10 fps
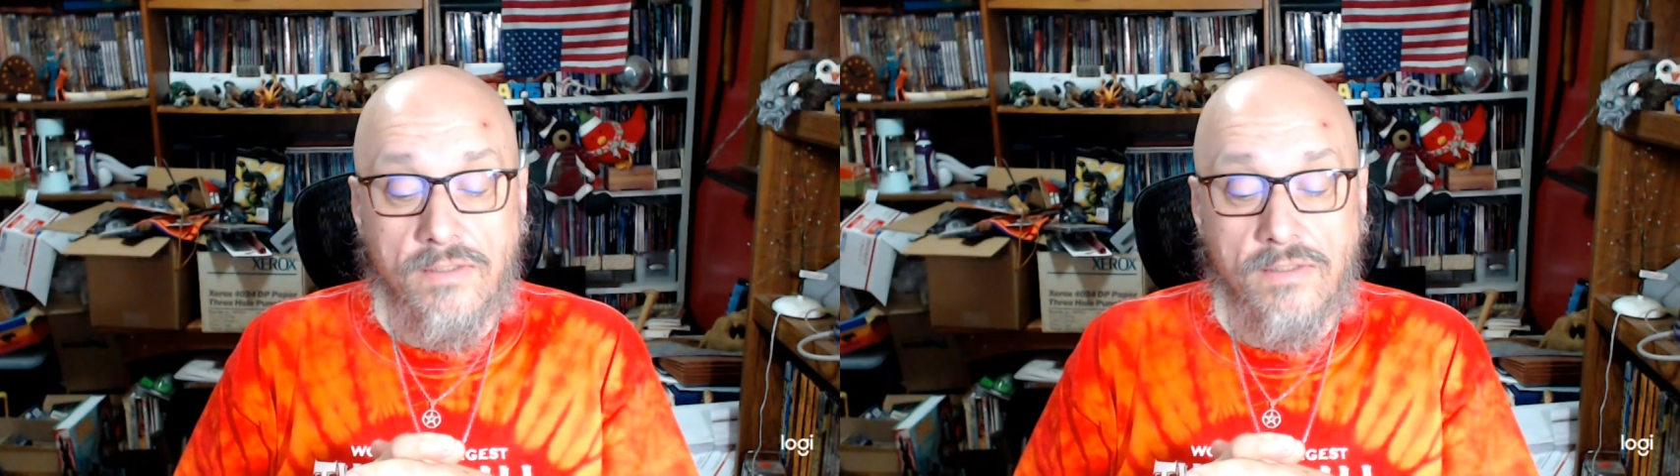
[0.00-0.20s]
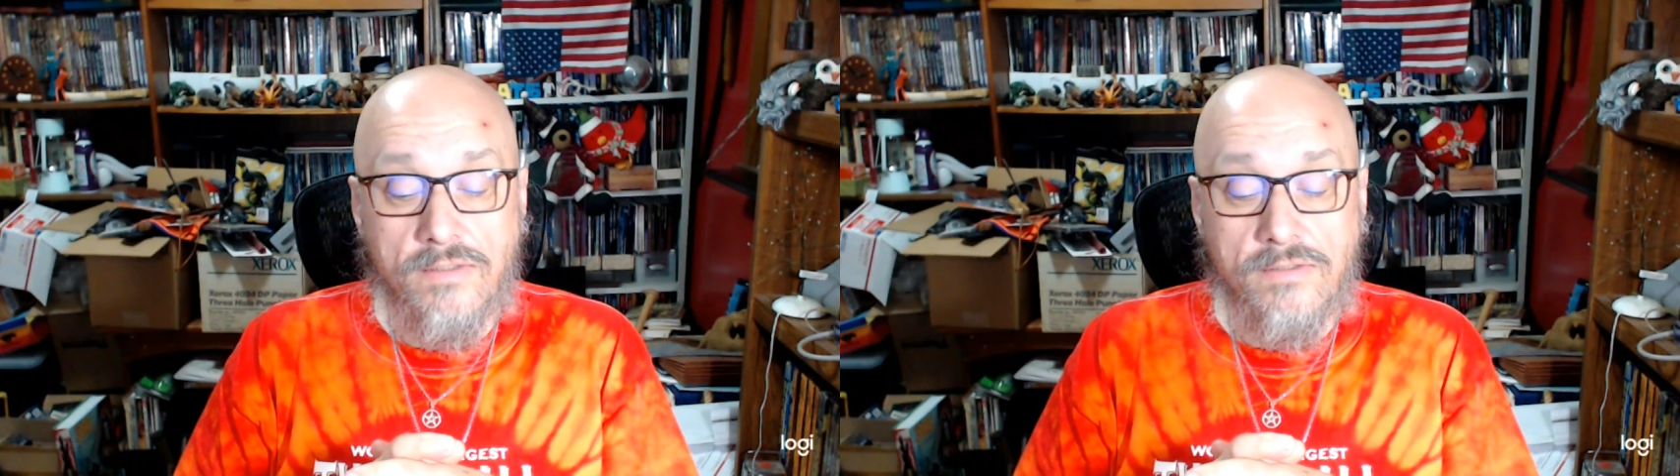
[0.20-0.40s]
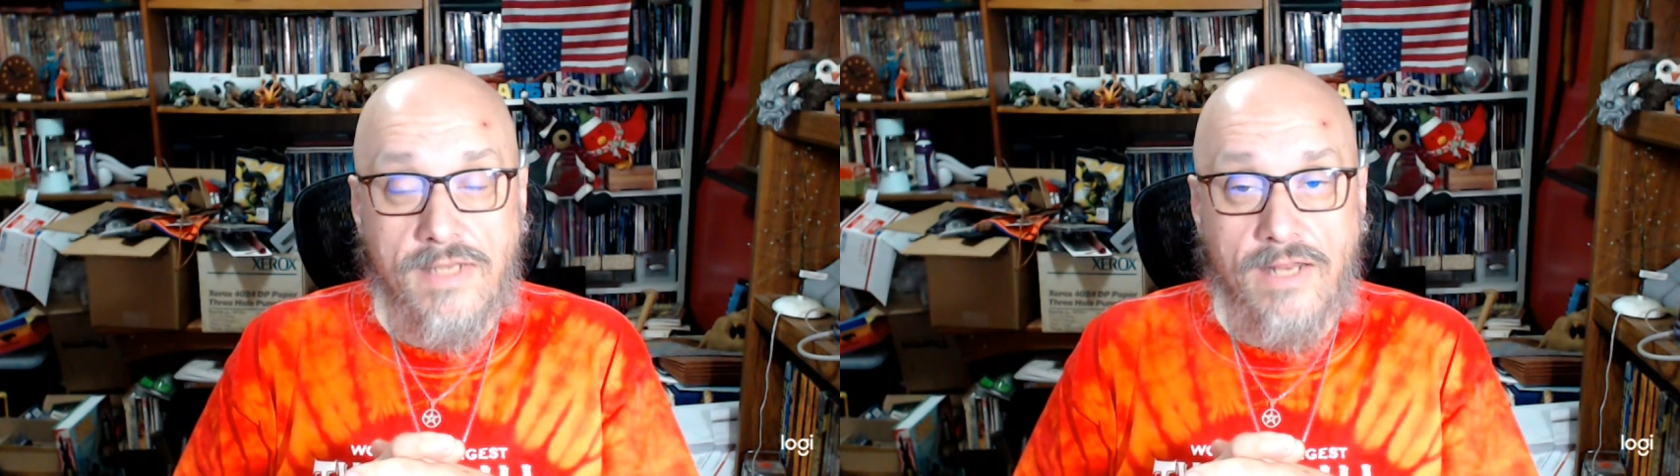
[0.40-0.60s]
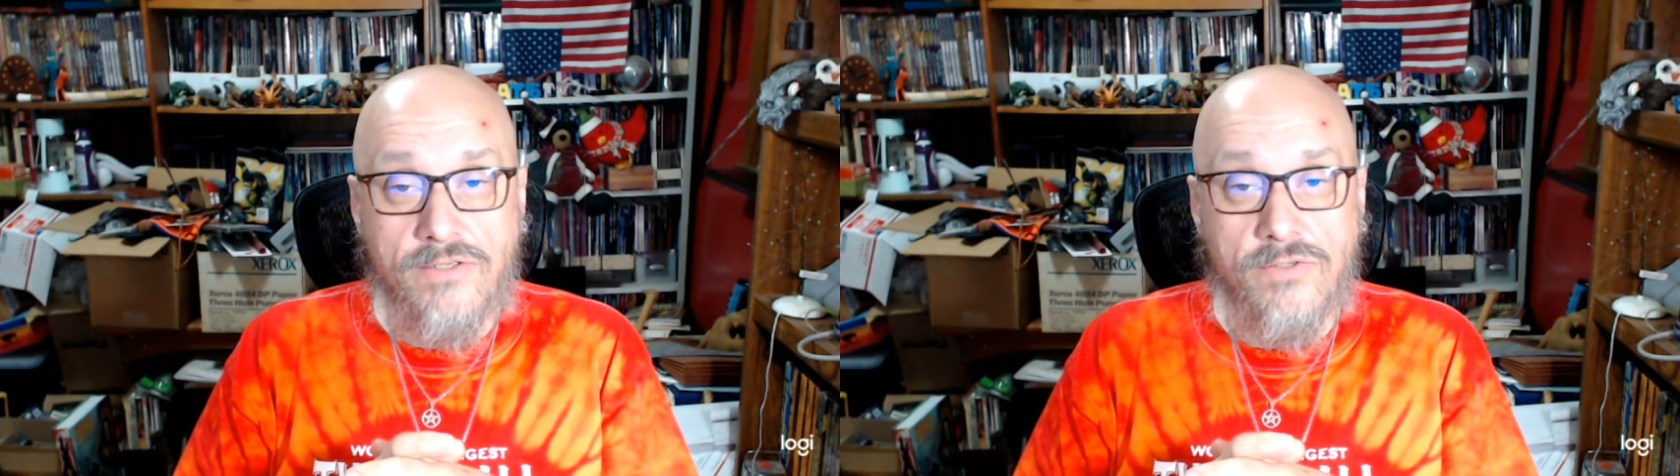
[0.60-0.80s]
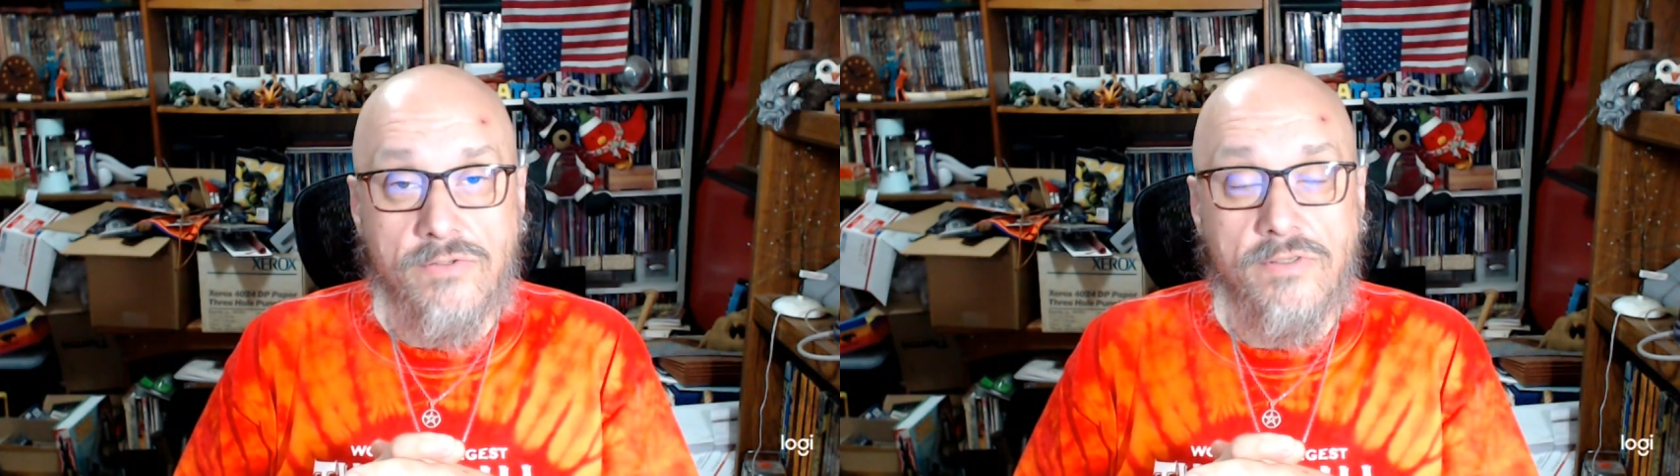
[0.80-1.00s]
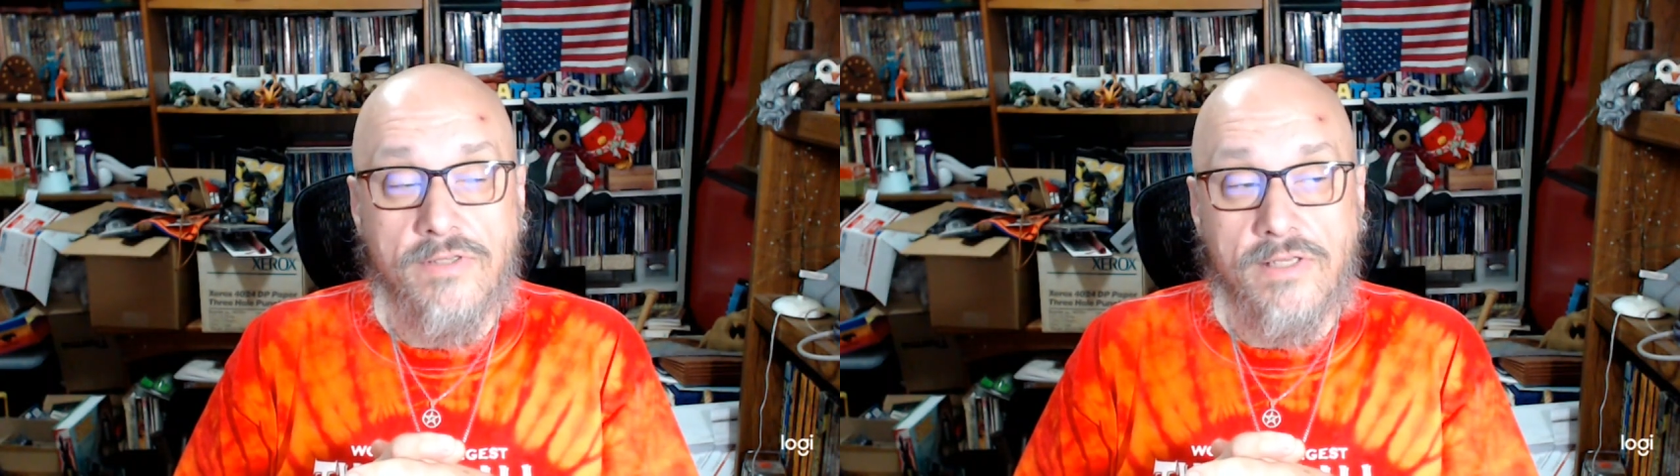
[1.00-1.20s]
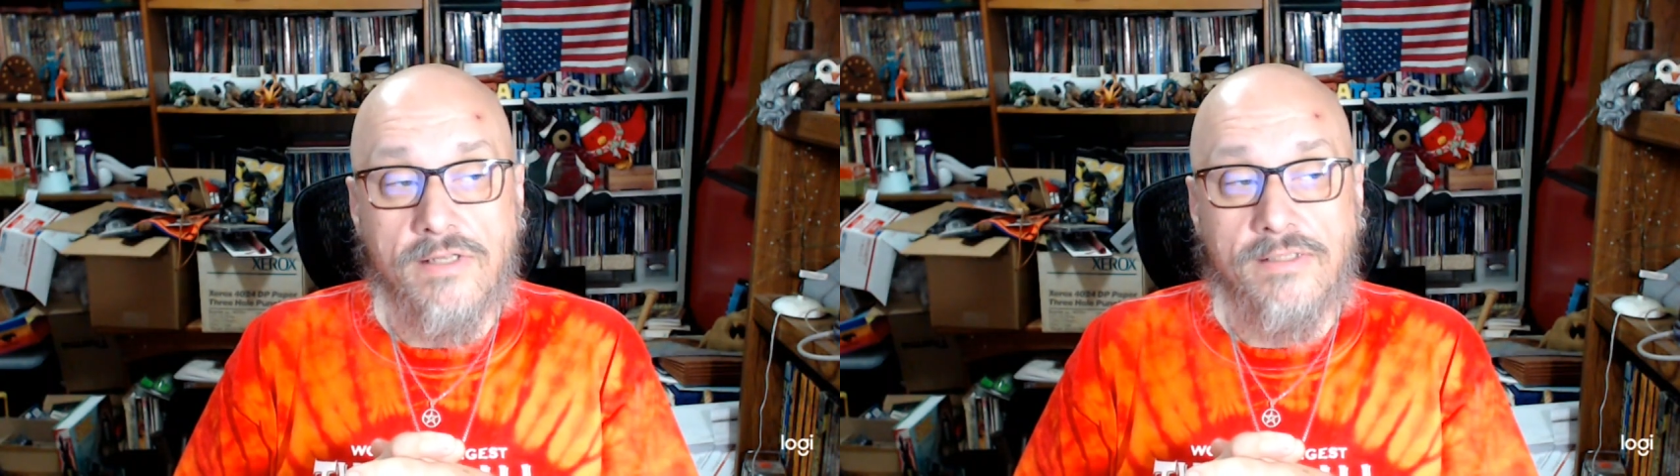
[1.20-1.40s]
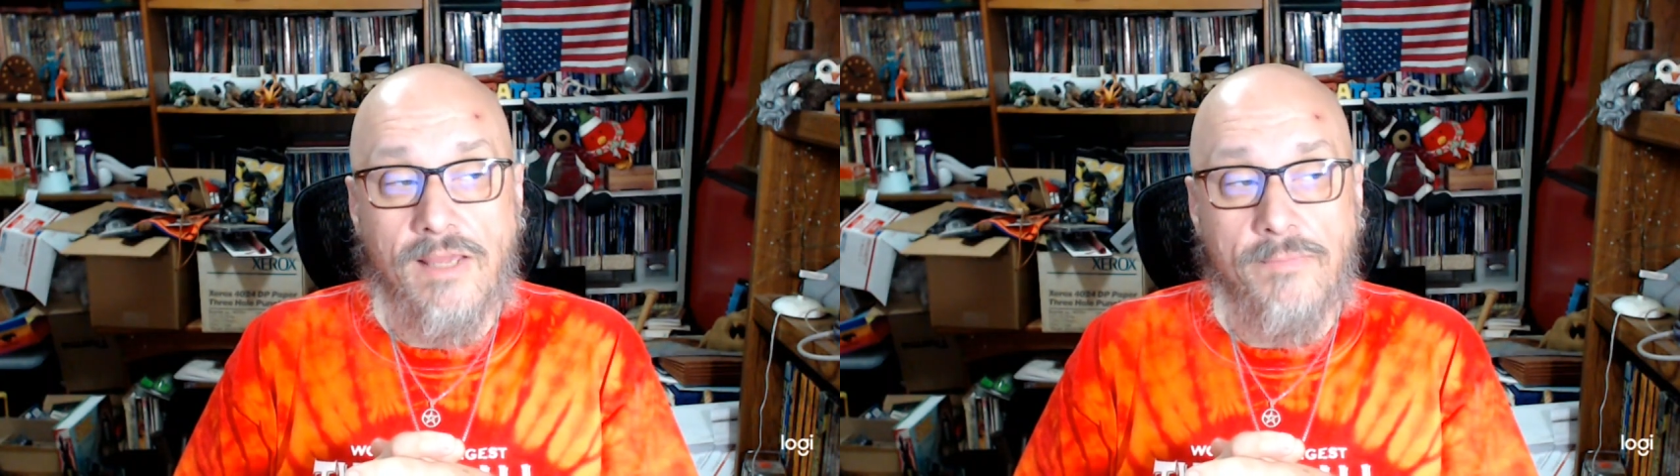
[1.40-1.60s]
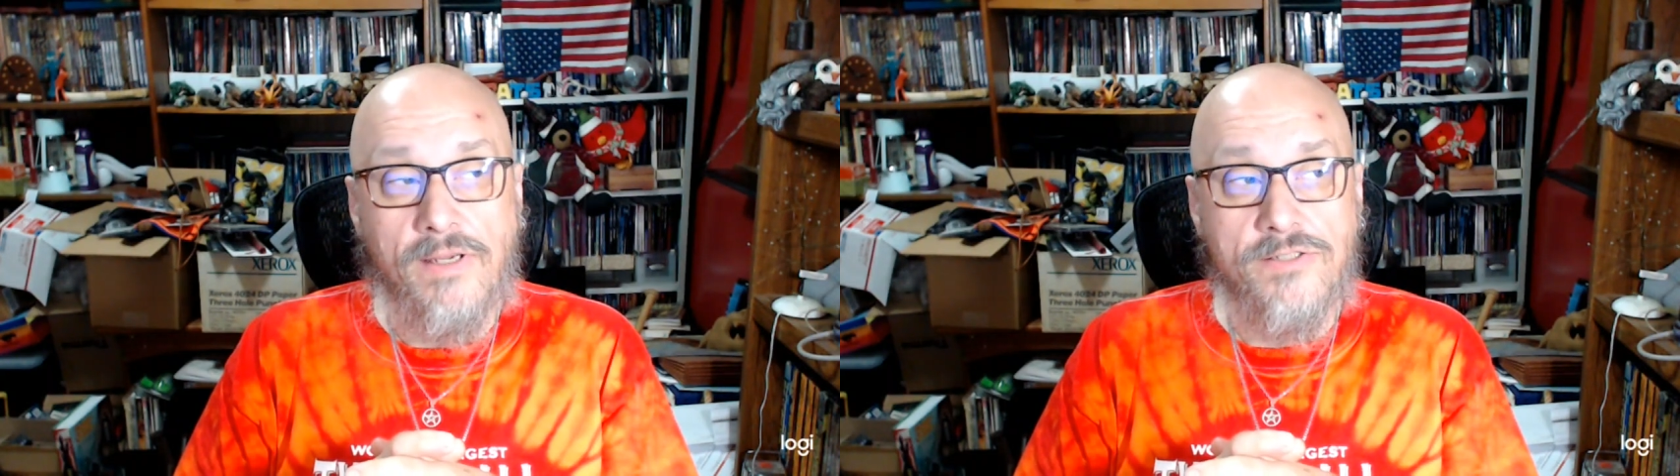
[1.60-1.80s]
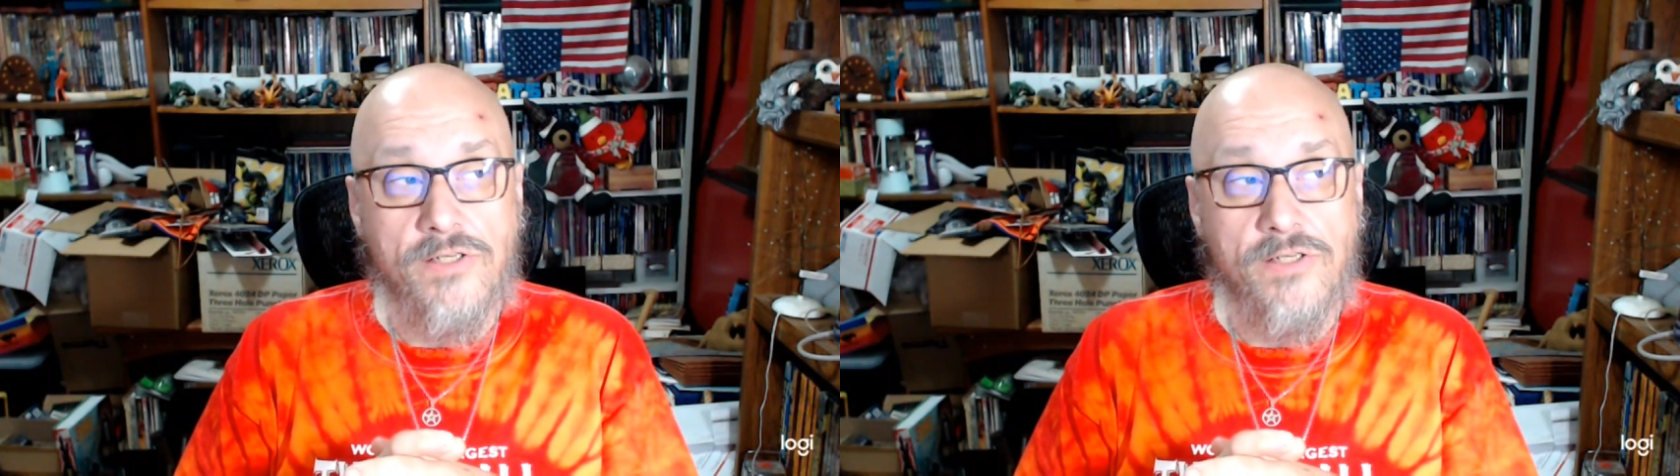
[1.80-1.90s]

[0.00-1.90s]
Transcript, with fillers: statues and things like that because you